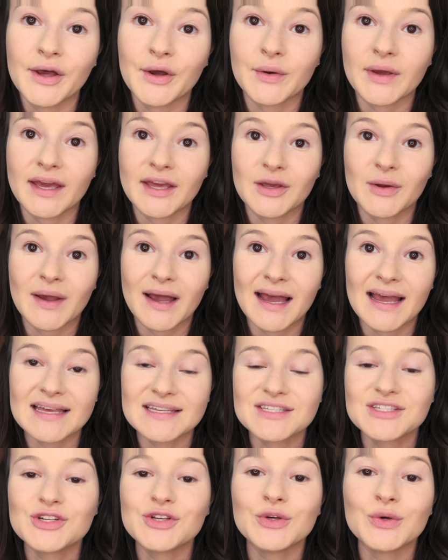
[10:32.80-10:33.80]
Okay, you
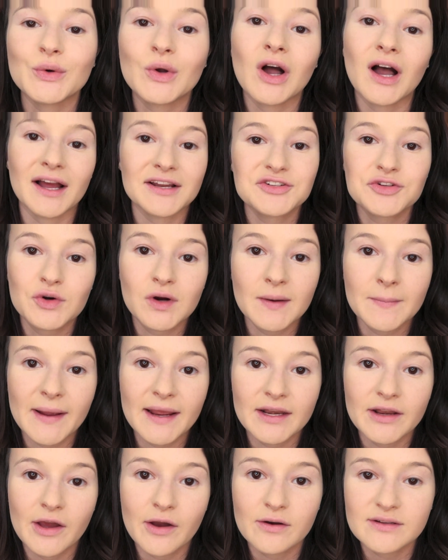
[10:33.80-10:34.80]
guys, to contour
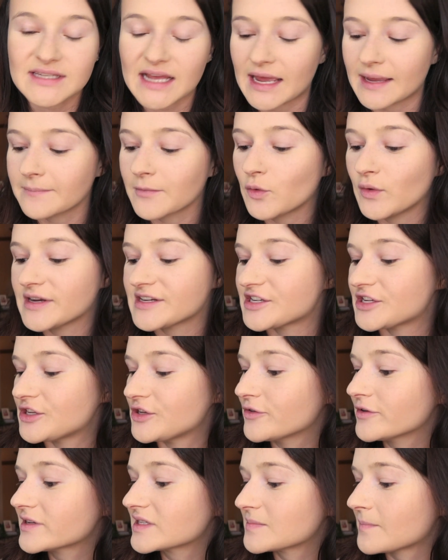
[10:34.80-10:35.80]
my nose, I'm going to
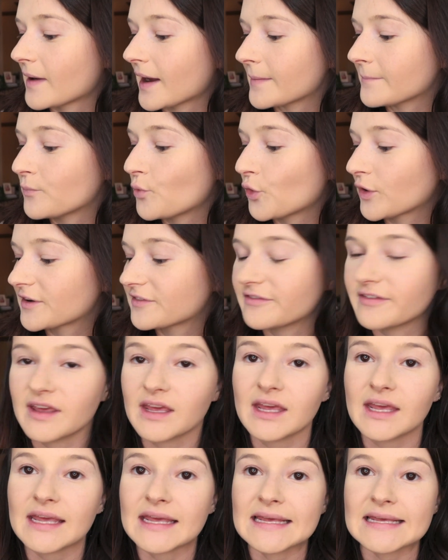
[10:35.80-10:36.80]
use my
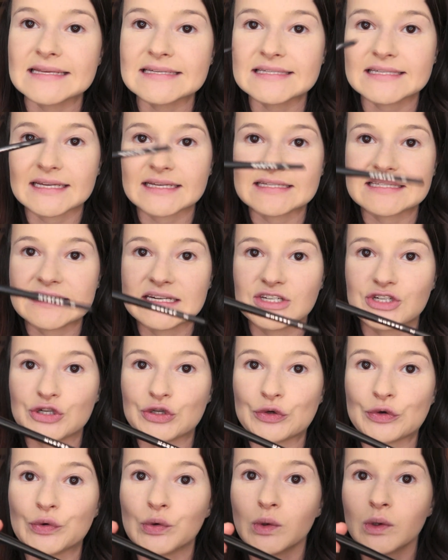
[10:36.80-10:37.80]
Morphe
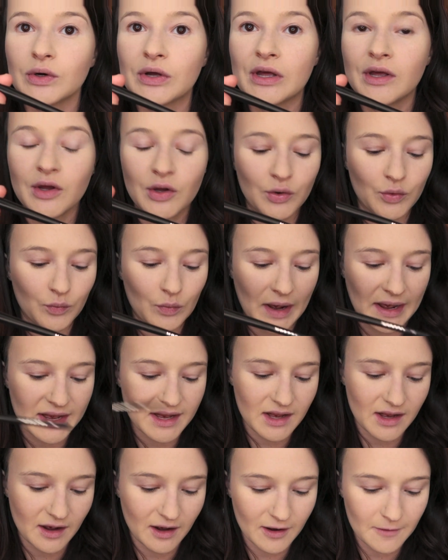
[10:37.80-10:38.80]
E62 right
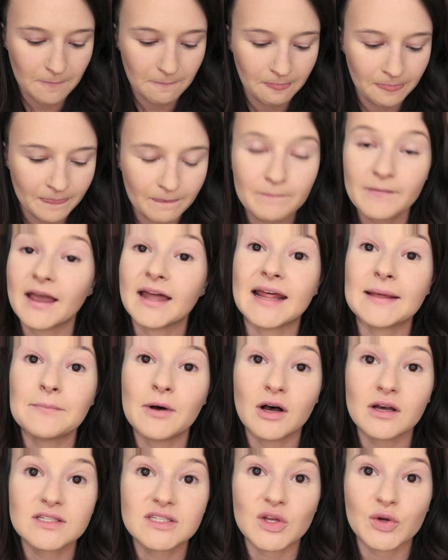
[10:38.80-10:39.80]
here. And I'm
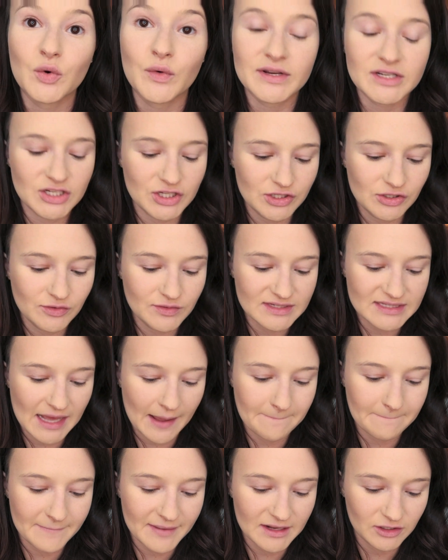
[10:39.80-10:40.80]
also going to use
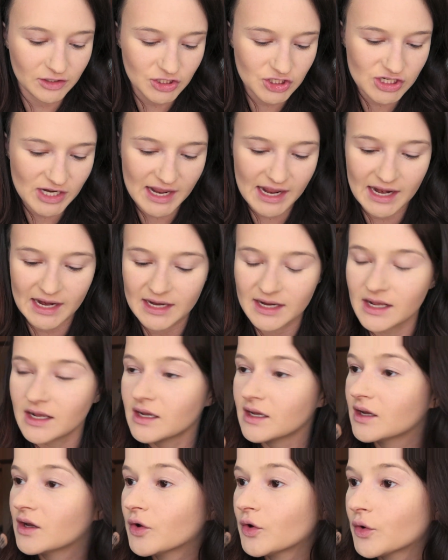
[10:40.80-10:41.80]
that middle shade,
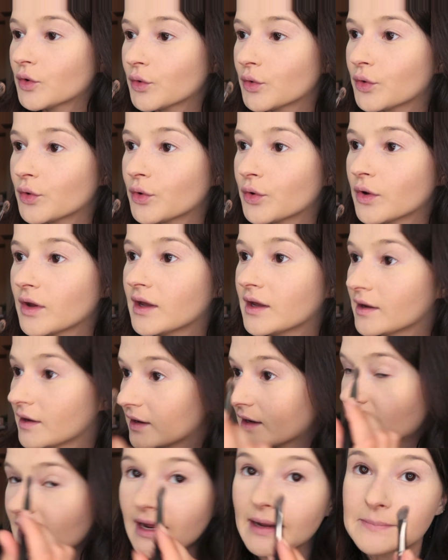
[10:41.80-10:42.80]

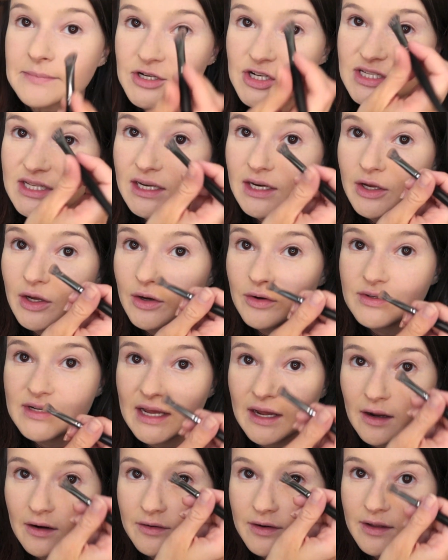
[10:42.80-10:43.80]
and I'm just gonna go
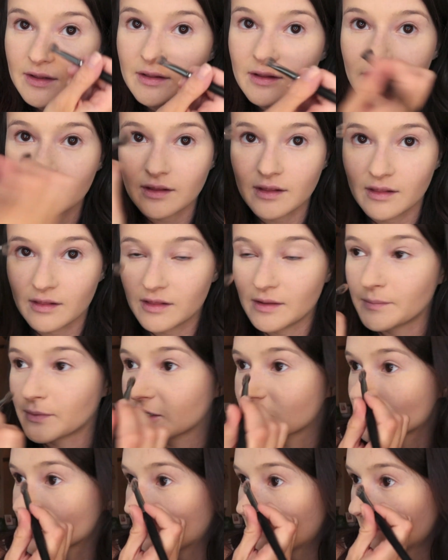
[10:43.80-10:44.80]
down the
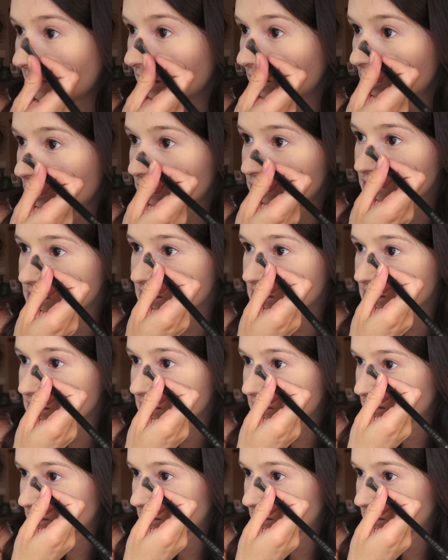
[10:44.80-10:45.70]
bridge of my nose.